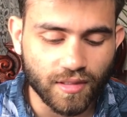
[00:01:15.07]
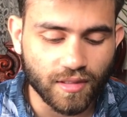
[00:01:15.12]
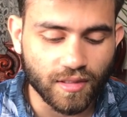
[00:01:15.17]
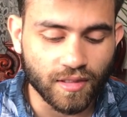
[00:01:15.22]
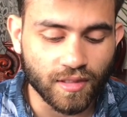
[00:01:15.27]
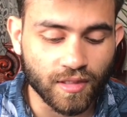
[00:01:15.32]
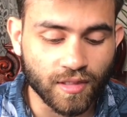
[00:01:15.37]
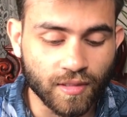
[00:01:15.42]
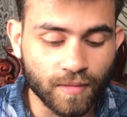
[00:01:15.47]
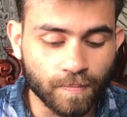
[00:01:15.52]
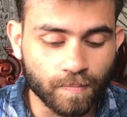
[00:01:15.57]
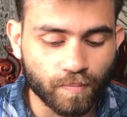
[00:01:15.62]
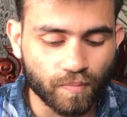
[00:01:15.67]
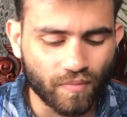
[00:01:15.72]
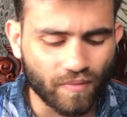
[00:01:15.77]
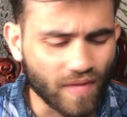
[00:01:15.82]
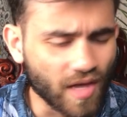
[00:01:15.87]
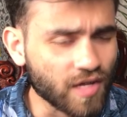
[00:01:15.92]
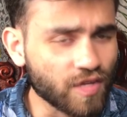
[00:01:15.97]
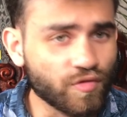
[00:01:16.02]
And
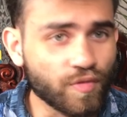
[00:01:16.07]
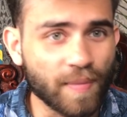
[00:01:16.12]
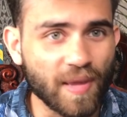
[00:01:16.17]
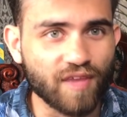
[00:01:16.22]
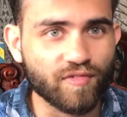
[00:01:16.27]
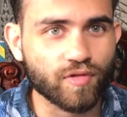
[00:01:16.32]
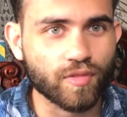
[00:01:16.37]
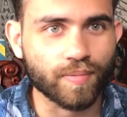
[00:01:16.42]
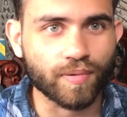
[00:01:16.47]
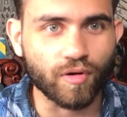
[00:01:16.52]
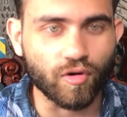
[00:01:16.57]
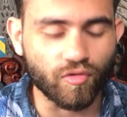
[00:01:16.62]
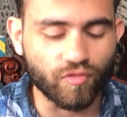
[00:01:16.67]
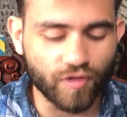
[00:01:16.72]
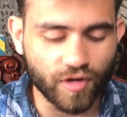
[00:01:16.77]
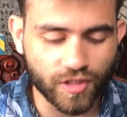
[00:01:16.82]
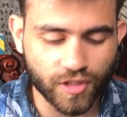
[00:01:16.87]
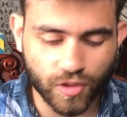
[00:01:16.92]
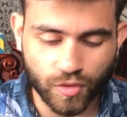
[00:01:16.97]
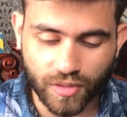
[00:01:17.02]
if you pay for the pro
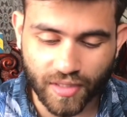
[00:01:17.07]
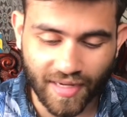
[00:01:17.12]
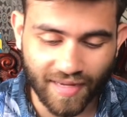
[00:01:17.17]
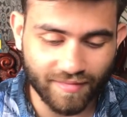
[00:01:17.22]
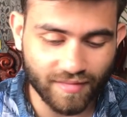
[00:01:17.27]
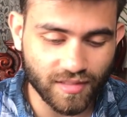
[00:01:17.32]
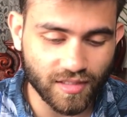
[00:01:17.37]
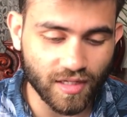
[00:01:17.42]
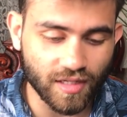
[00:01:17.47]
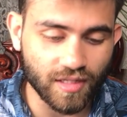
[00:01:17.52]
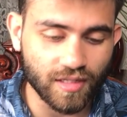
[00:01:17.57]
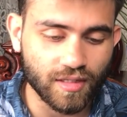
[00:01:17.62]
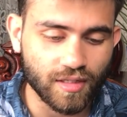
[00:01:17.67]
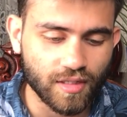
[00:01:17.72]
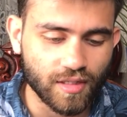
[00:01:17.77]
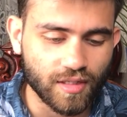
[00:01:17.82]
version, which I haven't done,